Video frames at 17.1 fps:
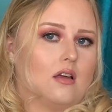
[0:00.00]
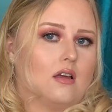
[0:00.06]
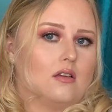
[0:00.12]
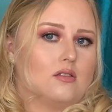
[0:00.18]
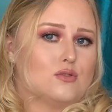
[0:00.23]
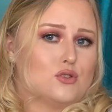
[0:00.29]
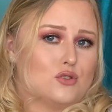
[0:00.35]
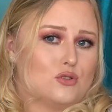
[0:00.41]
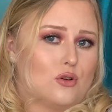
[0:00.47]

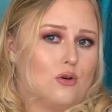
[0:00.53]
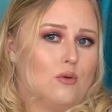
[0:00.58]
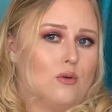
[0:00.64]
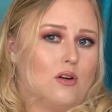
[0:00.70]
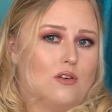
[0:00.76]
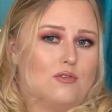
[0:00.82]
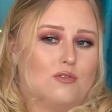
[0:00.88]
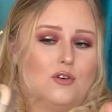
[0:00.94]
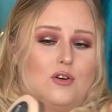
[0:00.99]
So
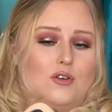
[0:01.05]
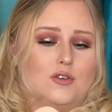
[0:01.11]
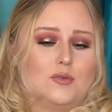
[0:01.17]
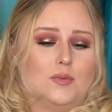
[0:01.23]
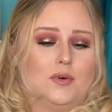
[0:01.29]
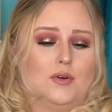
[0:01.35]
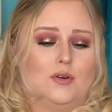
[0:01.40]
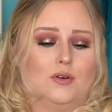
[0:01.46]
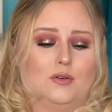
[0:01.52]

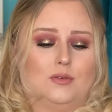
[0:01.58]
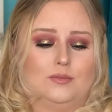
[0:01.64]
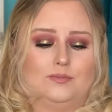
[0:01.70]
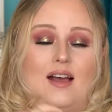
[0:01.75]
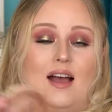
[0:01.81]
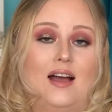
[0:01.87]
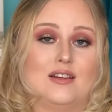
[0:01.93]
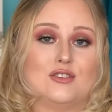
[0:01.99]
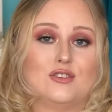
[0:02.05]
affordable.
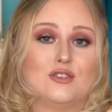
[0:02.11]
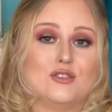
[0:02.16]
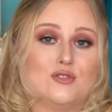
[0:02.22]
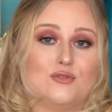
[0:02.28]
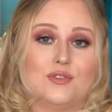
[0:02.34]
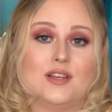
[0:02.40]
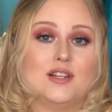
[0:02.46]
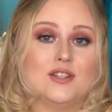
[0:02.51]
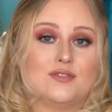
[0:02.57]
I just
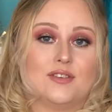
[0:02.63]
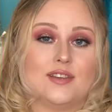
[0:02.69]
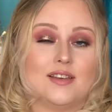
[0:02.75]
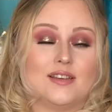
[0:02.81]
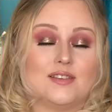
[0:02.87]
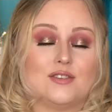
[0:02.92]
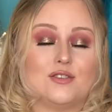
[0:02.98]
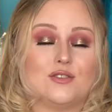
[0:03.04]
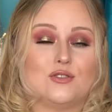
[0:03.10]
reach for
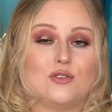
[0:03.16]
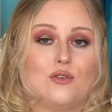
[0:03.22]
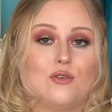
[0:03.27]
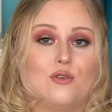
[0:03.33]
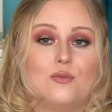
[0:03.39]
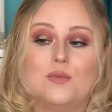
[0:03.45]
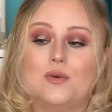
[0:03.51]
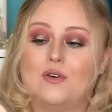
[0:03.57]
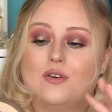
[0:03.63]
this
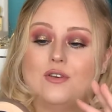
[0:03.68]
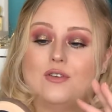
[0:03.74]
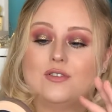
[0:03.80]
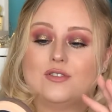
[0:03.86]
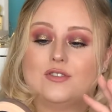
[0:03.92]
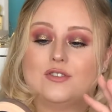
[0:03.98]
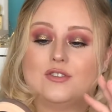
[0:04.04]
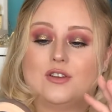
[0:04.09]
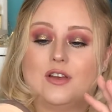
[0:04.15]
so
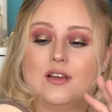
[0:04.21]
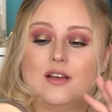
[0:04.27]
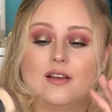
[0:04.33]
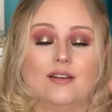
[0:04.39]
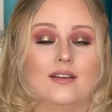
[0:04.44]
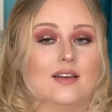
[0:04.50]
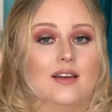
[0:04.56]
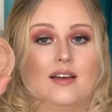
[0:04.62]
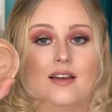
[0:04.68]
much,
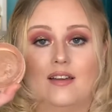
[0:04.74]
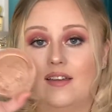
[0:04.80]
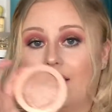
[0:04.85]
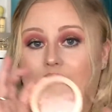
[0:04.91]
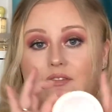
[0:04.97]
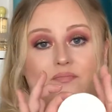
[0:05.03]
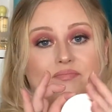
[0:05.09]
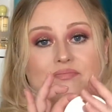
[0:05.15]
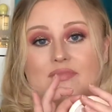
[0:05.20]
and I
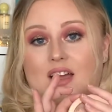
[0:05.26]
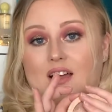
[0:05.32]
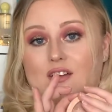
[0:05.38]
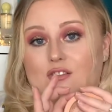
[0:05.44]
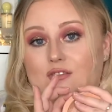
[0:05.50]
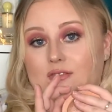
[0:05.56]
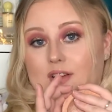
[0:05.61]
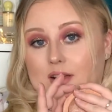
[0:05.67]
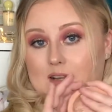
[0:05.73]

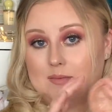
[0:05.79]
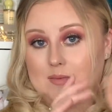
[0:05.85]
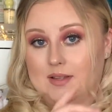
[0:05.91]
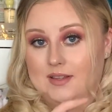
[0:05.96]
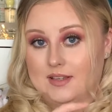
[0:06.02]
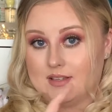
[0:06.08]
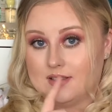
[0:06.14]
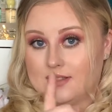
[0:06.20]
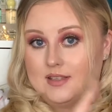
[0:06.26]
couldn't recommend
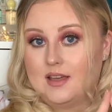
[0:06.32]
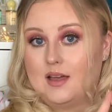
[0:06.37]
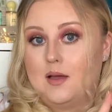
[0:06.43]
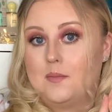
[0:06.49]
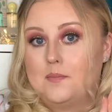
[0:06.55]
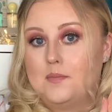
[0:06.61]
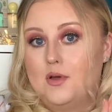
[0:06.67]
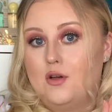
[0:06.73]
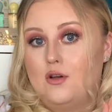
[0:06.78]
this
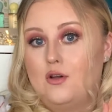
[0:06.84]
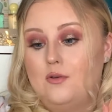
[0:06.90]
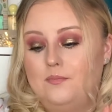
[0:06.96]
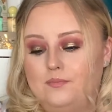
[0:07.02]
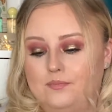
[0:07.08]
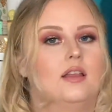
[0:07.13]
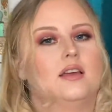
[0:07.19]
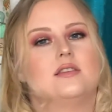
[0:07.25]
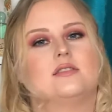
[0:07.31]
more.
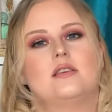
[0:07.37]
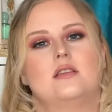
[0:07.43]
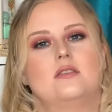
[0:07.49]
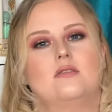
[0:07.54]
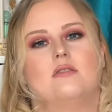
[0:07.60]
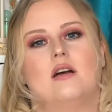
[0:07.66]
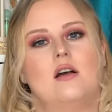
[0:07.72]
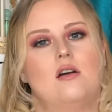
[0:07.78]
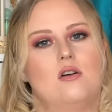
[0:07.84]
Like I said, there
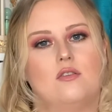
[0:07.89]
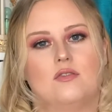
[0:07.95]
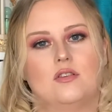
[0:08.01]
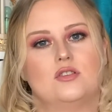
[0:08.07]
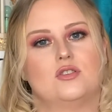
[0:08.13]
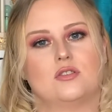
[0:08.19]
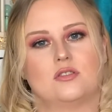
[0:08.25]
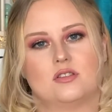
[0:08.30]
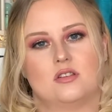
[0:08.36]
are other
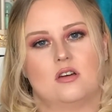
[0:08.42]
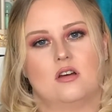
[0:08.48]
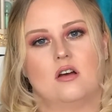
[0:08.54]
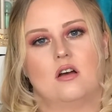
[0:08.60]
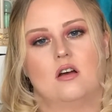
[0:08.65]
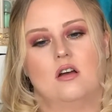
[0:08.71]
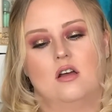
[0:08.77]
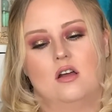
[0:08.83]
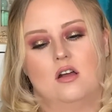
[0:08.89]
drugstore
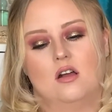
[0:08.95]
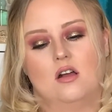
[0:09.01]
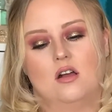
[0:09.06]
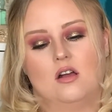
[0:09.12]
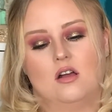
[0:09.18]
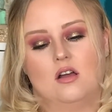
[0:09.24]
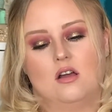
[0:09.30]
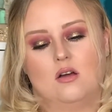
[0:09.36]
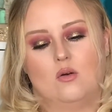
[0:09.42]

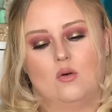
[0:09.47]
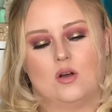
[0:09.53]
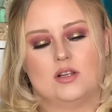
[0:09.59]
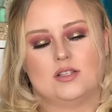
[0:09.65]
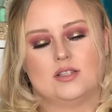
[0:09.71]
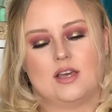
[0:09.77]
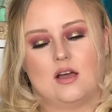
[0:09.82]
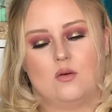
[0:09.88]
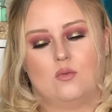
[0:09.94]
ones
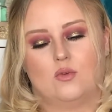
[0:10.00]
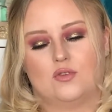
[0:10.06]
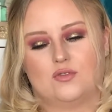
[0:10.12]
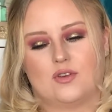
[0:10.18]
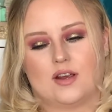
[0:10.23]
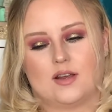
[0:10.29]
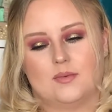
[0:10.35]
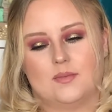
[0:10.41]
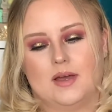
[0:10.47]
that I would
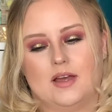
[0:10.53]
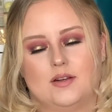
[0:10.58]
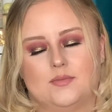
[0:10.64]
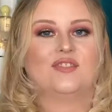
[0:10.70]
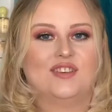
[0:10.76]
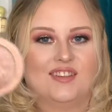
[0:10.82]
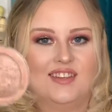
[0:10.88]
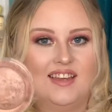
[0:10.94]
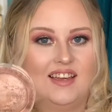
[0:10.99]
recommend,
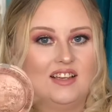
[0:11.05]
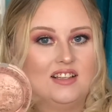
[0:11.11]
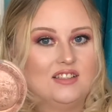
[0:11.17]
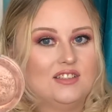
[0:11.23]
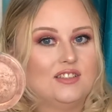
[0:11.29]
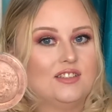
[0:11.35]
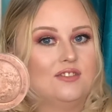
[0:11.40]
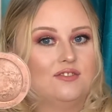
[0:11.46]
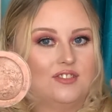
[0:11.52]
but
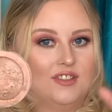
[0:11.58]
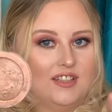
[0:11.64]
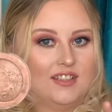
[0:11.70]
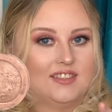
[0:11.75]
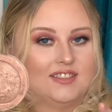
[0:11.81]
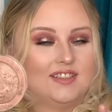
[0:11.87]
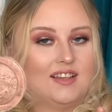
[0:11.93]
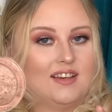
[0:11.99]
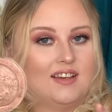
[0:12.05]
this for your
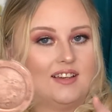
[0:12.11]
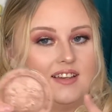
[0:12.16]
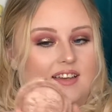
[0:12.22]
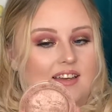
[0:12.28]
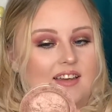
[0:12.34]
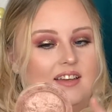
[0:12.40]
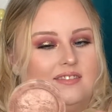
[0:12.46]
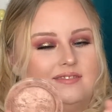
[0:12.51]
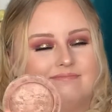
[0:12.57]
starter kit,